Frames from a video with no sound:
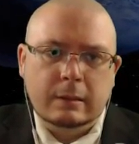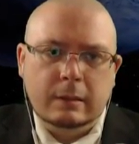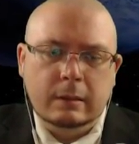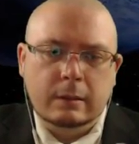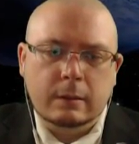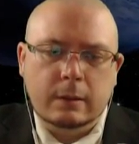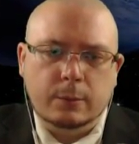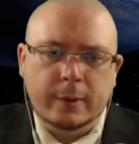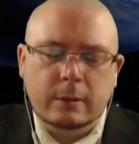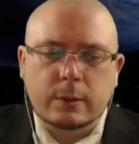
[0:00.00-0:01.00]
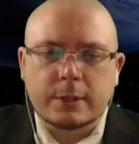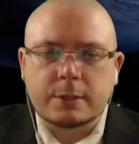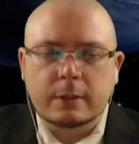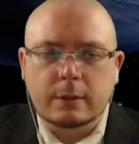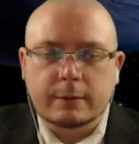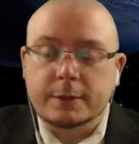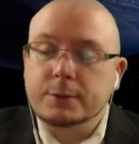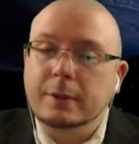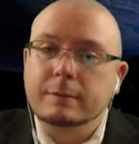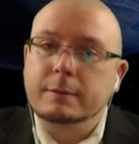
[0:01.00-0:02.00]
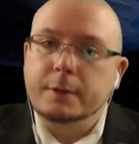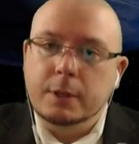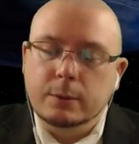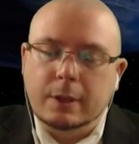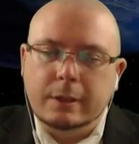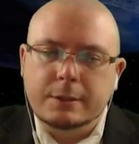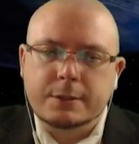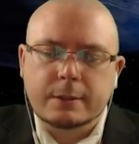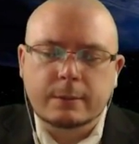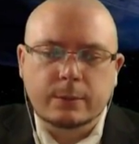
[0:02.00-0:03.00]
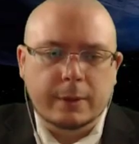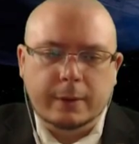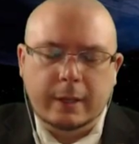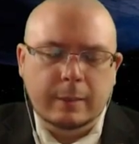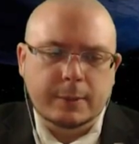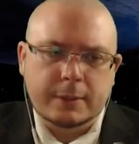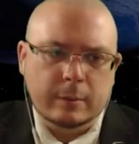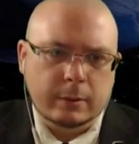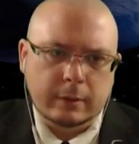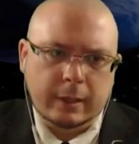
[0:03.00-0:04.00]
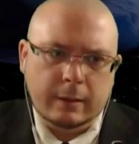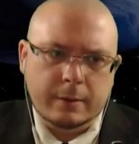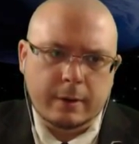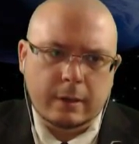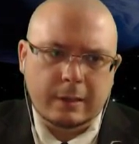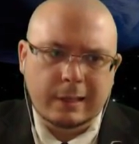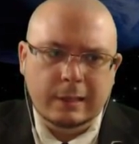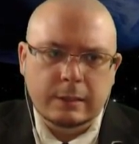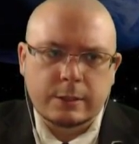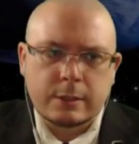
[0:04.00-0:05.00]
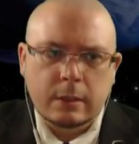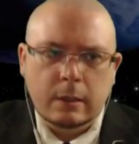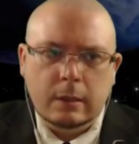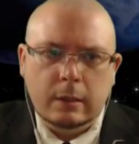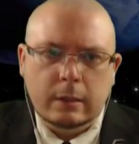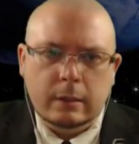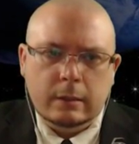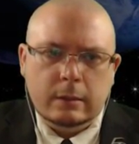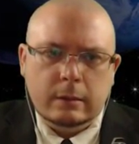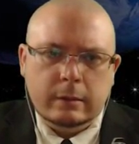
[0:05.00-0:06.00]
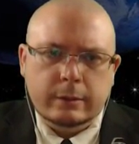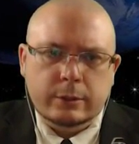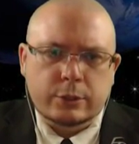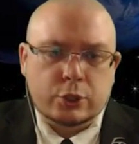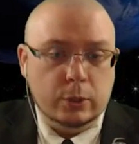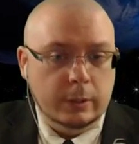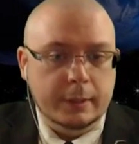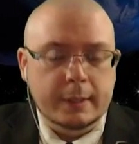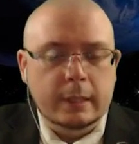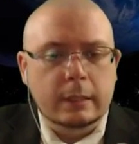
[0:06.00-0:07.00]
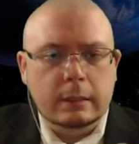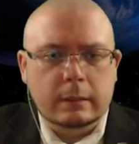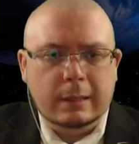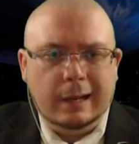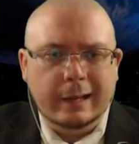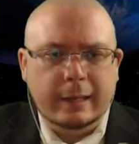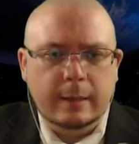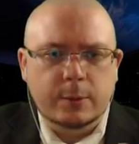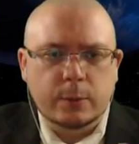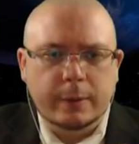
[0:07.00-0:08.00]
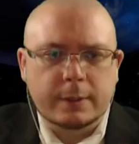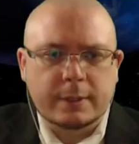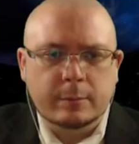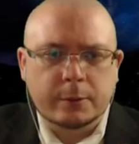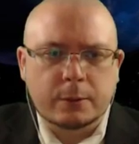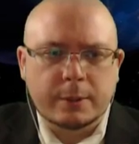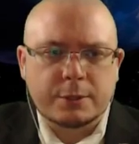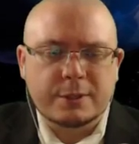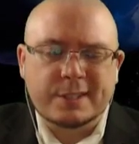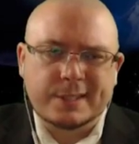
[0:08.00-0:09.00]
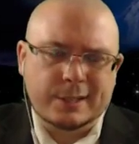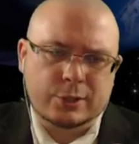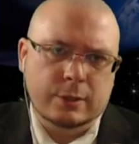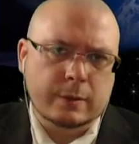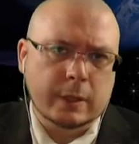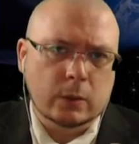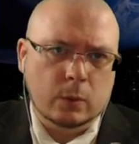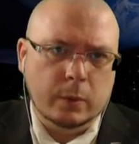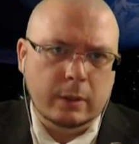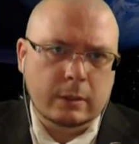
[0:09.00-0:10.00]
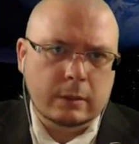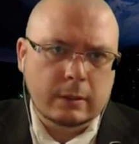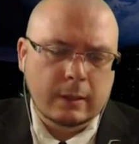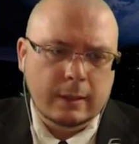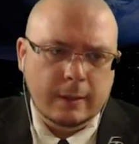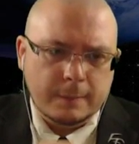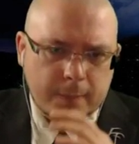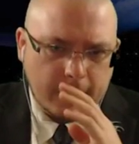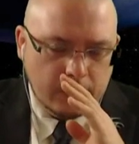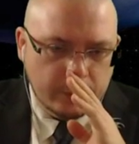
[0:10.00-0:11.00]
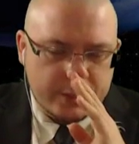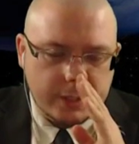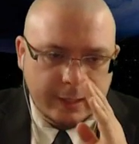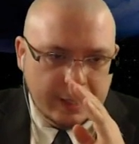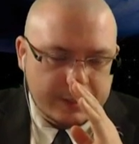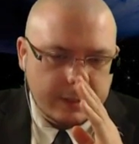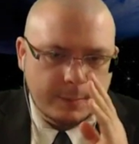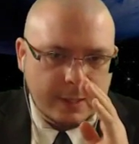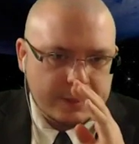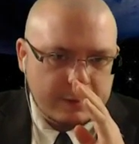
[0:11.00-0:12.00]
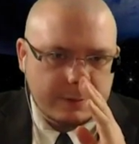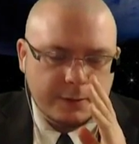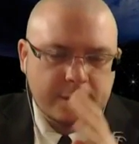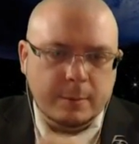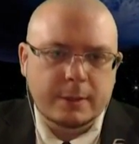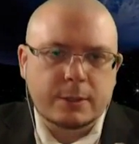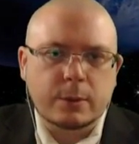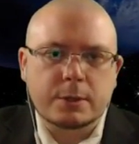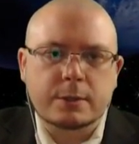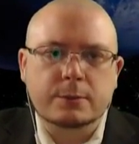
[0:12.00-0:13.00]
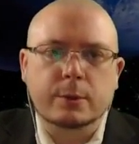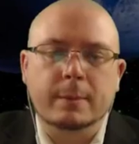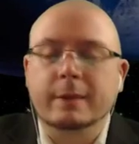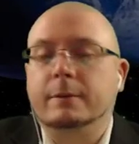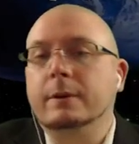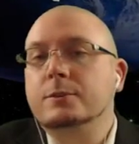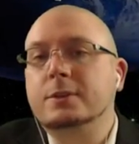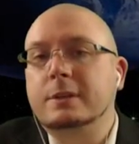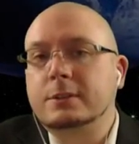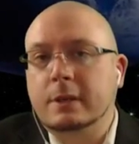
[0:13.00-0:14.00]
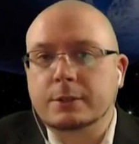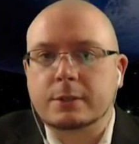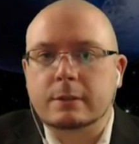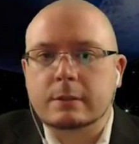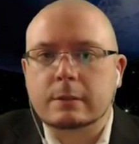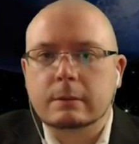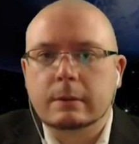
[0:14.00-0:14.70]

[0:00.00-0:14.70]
The real question, though, that's relevant for you guys, whether I keep the Tumblr account or not, is should I keep doing the Tumblr questions section during Loreweek? Originally, I did it because I felt some of these questions would make for interesting discussions.